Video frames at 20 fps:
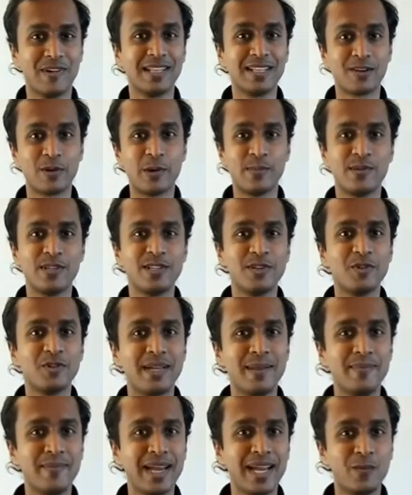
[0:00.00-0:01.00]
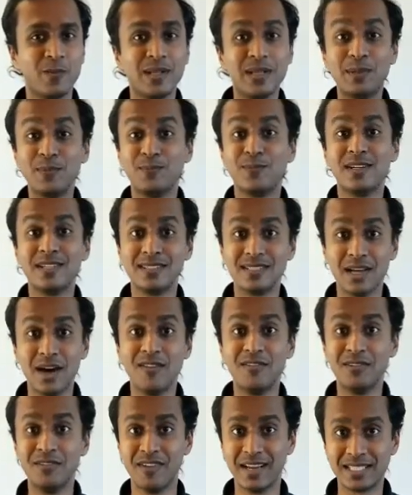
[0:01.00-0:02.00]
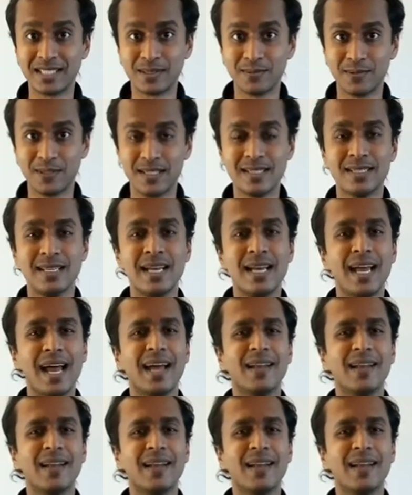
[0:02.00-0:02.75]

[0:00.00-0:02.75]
Vadakonda is usually made with preserved vegetables